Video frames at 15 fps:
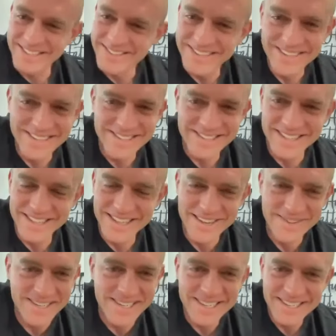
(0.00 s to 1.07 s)
dude it's the
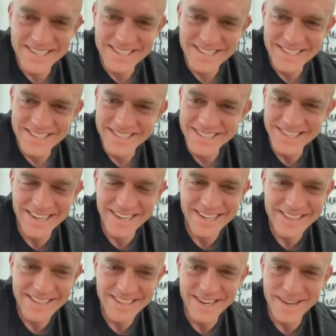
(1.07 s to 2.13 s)
lovey yeah,
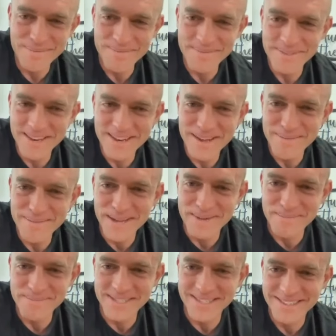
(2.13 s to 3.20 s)
so the, the num
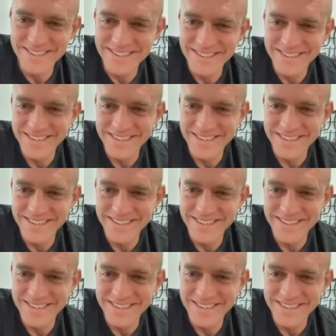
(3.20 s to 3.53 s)
nums.